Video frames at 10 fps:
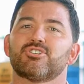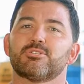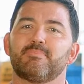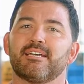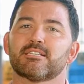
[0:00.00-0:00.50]

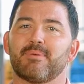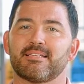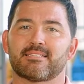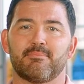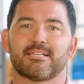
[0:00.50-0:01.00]
just because my
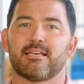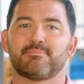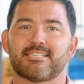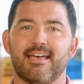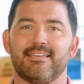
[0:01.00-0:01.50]
stomach's
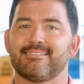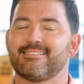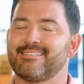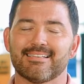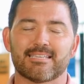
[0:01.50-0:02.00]
upset
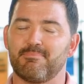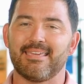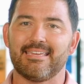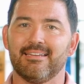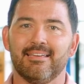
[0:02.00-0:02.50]
doesn't
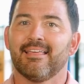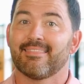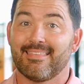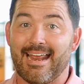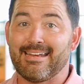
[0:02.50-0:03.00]
mean
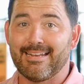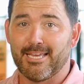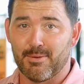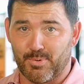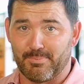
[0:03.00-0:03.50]
that I need a
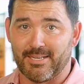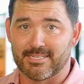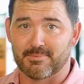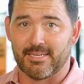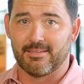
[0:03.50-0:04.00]
hip
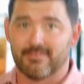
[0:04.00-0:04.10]
replacement.